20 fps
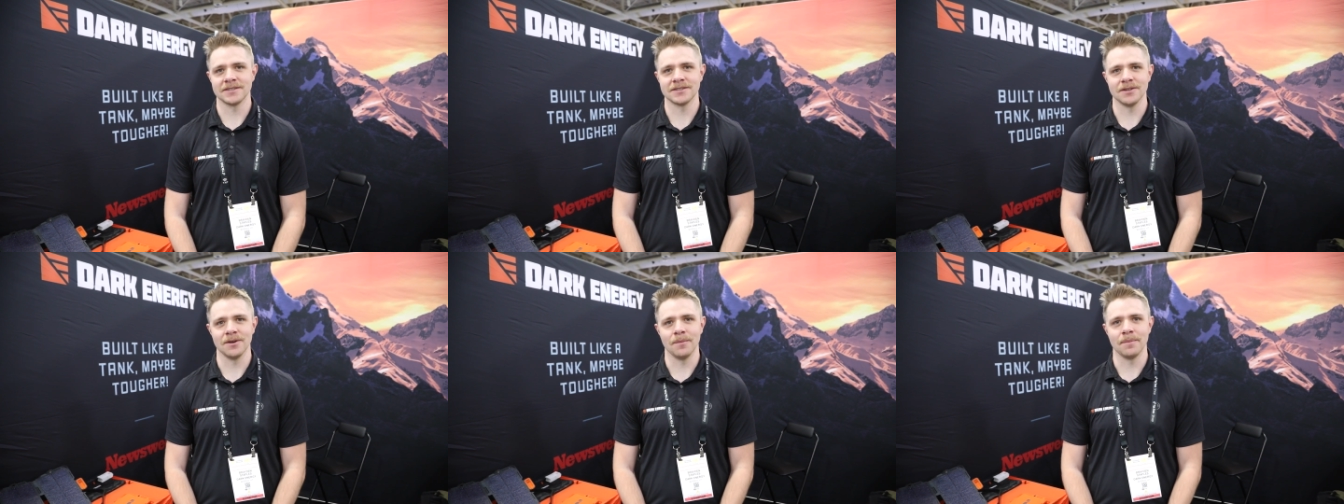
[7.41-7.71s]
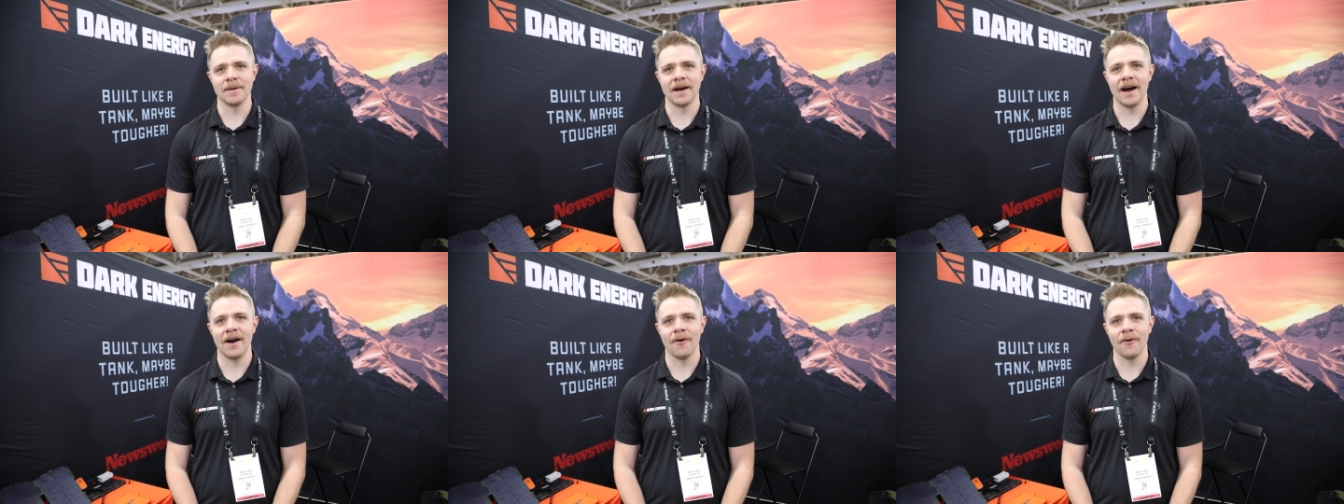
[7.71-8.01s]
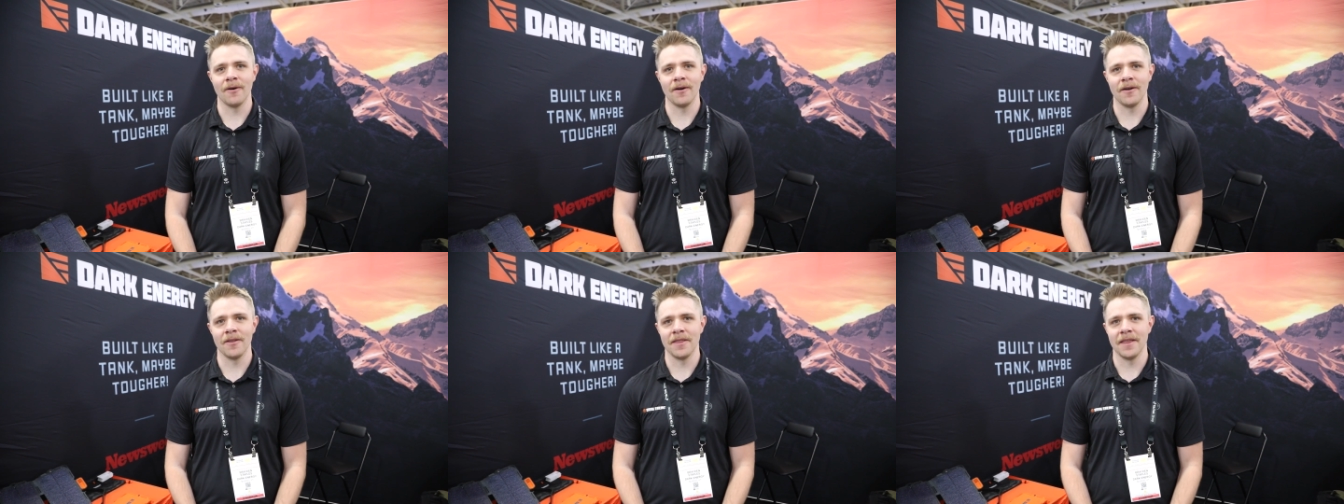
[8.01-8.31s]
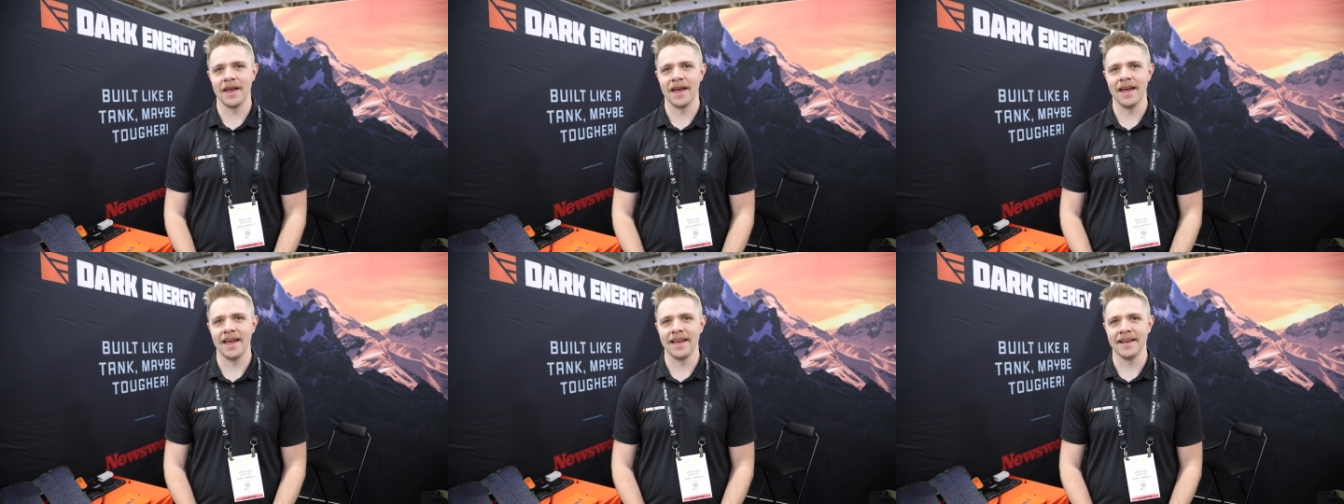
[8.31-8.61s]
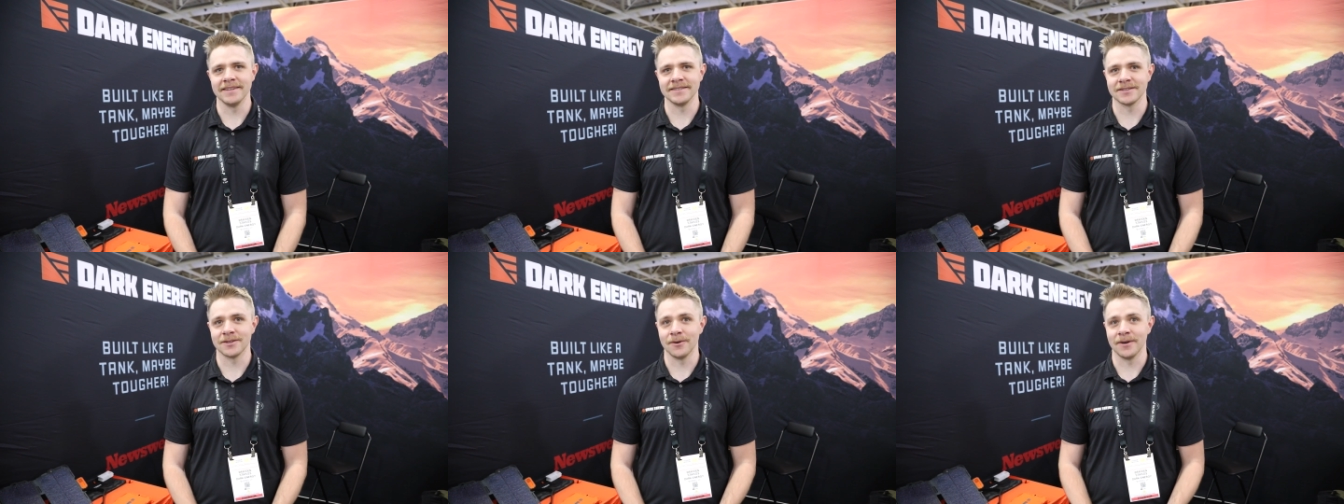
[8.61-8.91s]
So power that
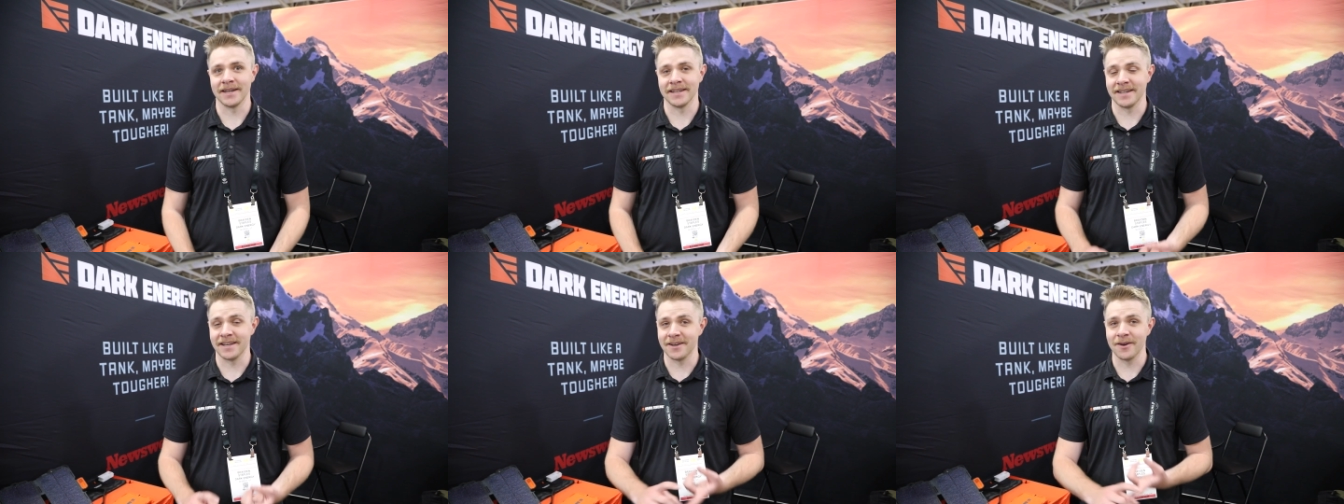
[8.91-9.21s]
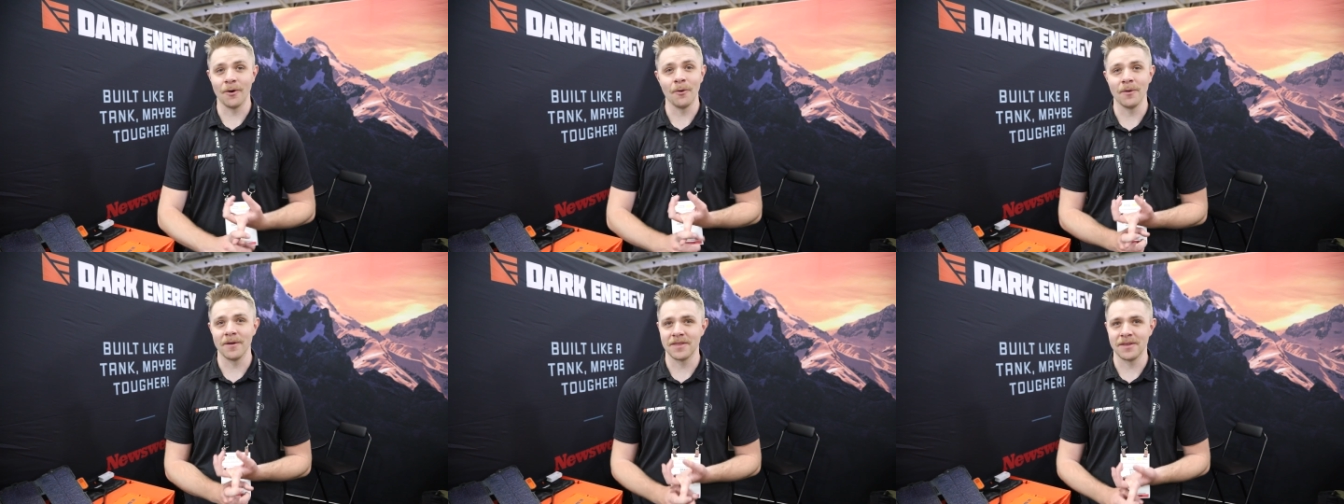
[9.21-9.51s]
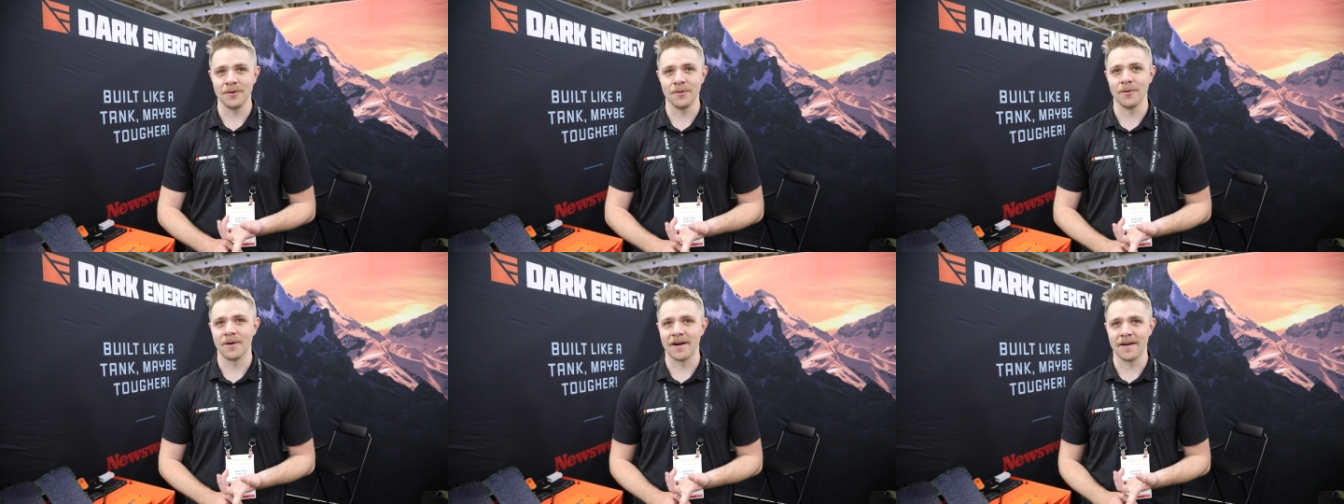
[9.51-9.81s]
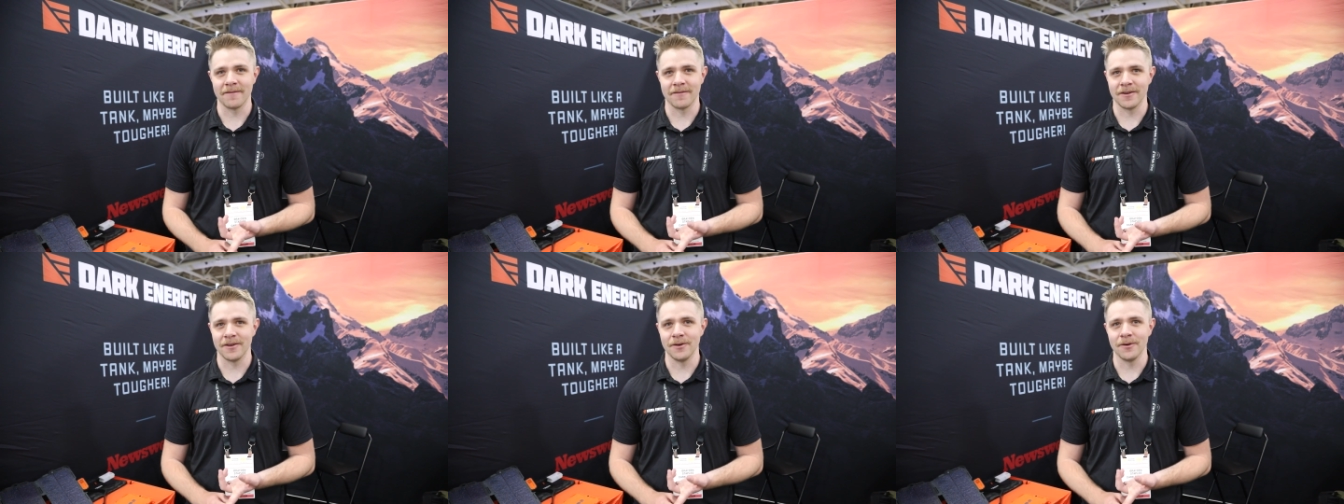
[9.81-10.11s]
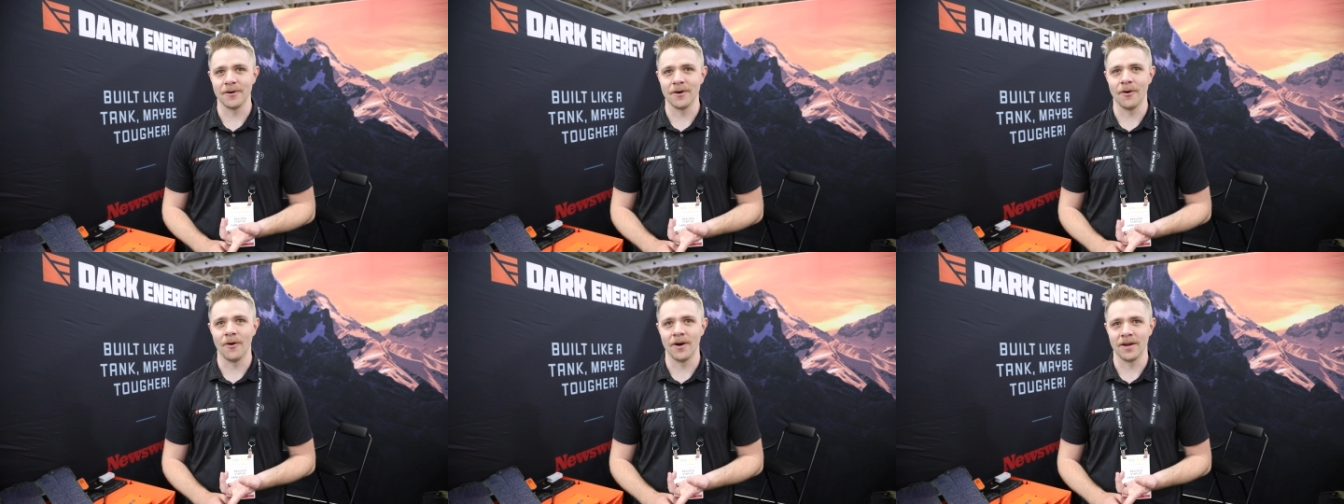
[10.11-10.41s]
is going to go with you wherever
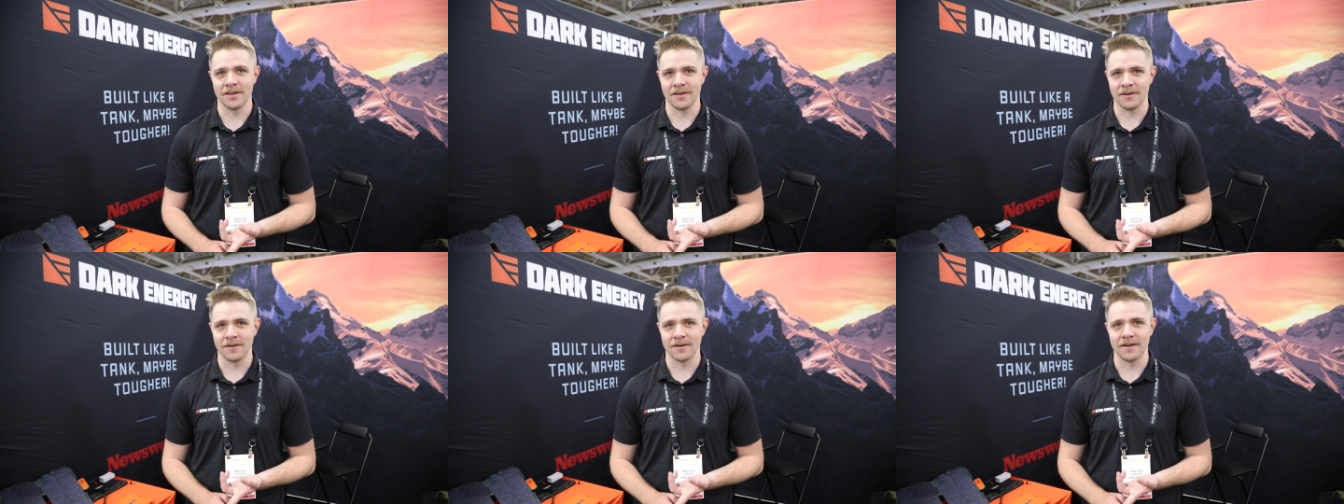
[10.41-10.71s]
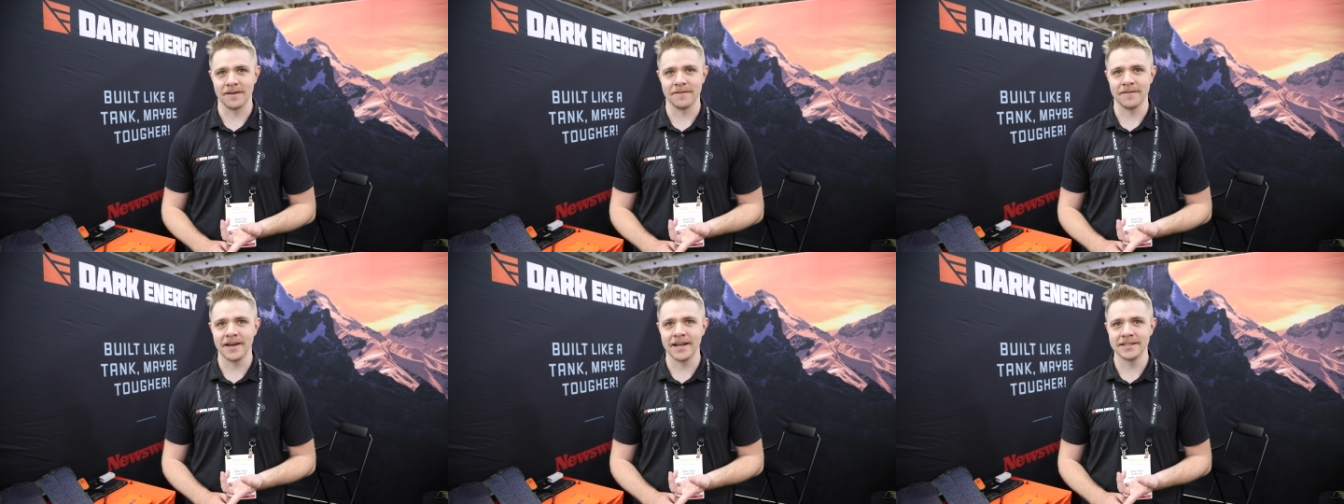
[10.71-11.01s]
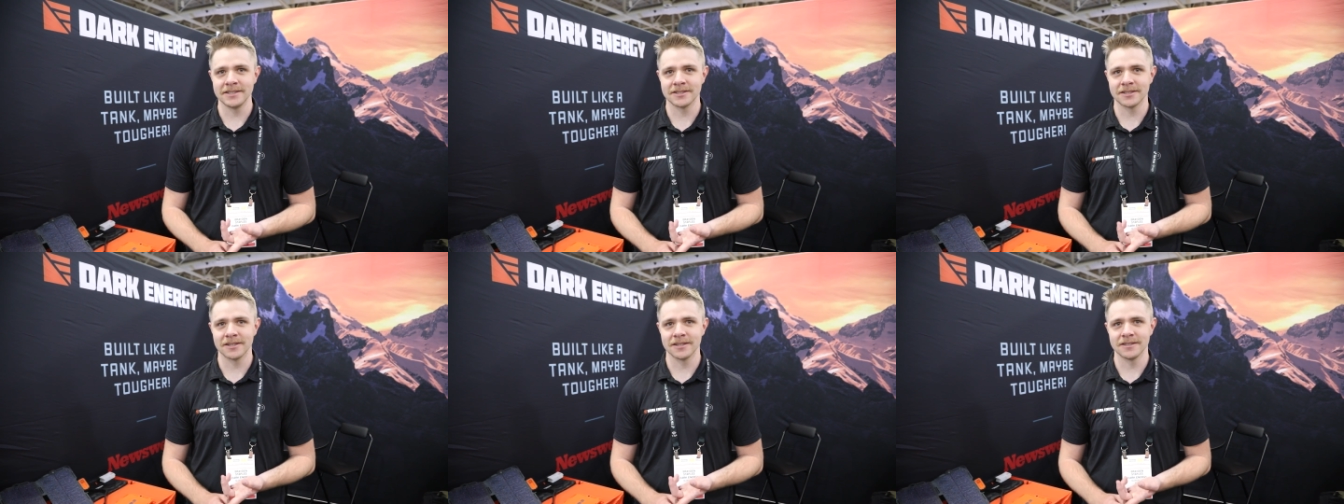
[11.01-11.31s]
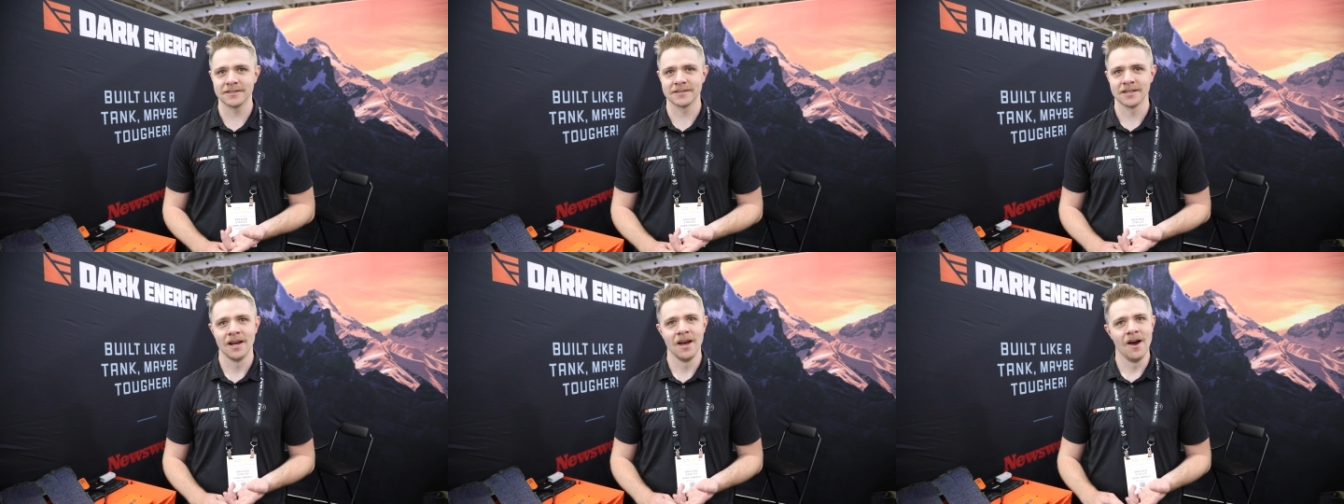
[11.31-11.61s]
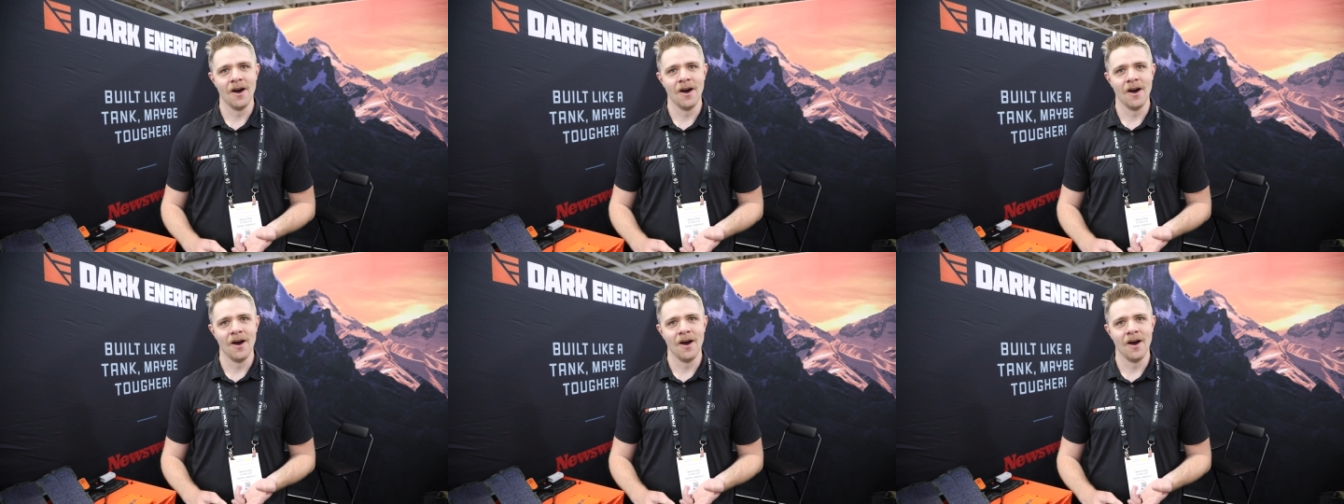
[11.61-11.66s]
you go on your adventures